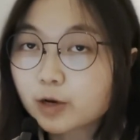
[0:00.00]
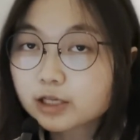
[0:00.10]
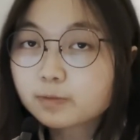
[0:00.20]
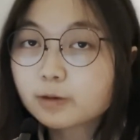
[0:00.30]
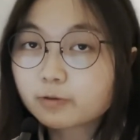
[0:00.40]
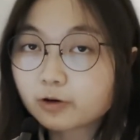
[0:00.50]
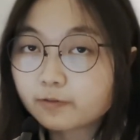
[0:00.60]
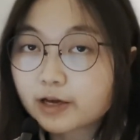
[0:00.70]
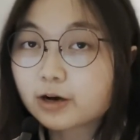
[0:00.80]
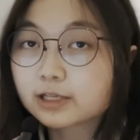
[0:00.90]
try to be
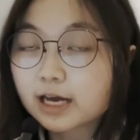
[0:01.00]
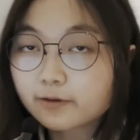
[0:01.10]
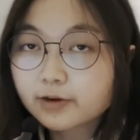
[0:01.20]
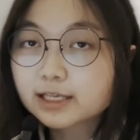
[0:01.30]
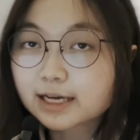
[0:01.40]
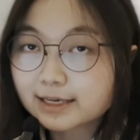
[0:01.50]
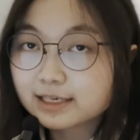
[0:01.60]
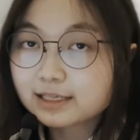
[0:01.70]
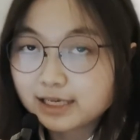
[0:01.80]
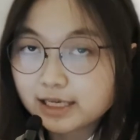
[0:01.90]
perfect on every
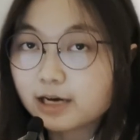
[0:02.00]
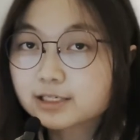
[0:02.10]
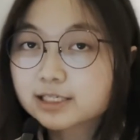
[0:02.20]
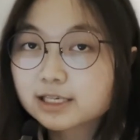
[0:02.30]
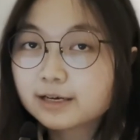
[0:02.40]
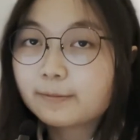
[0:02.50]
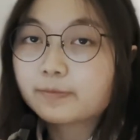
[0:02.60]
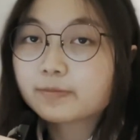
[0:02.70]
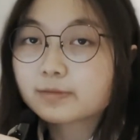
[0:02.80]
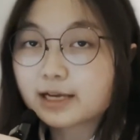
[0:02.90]
tiny details.
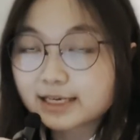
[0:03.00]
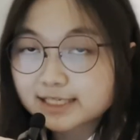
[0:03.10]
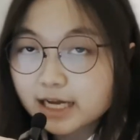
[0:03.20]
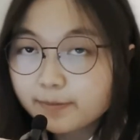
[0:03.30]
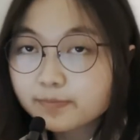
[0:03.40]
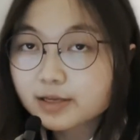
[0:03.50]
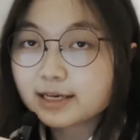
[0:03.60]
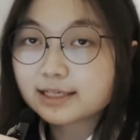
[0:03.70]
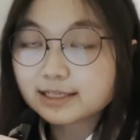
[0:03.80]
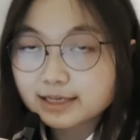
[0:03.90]
The exam,
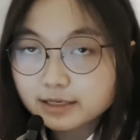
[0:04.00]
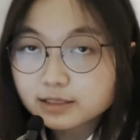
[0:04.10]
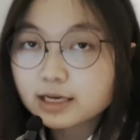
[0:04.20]
indeed,